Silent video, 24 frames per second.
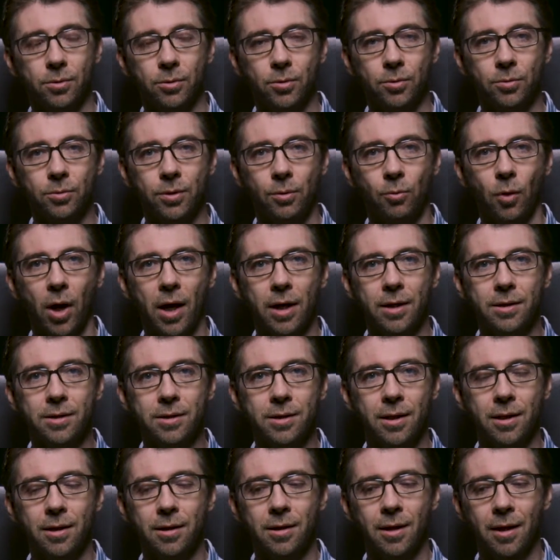Why is
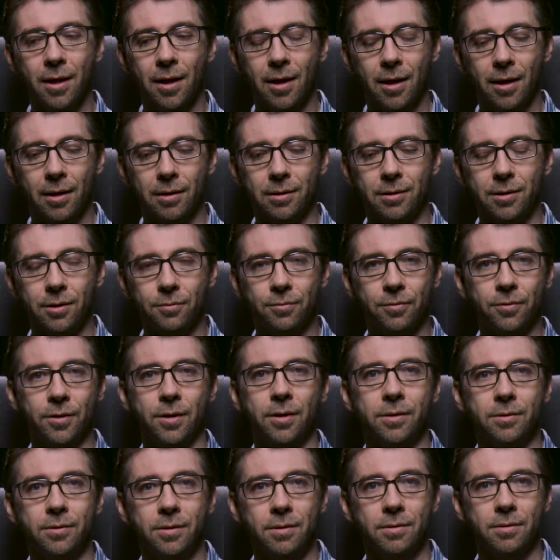he
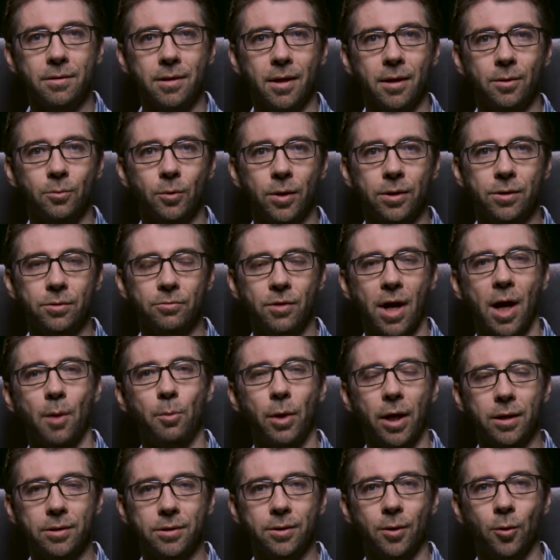different than when the
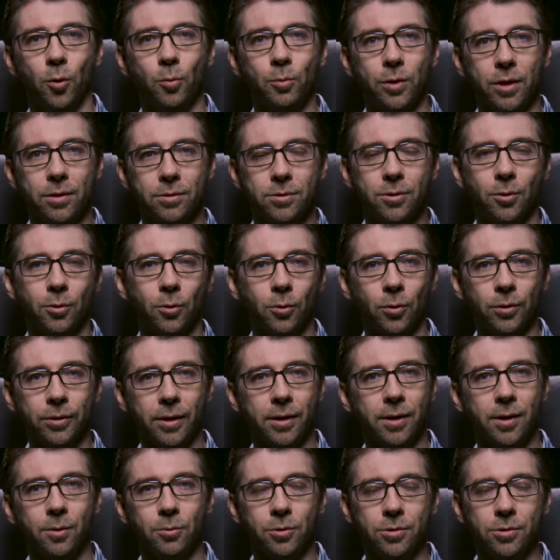rabbis told me in school that he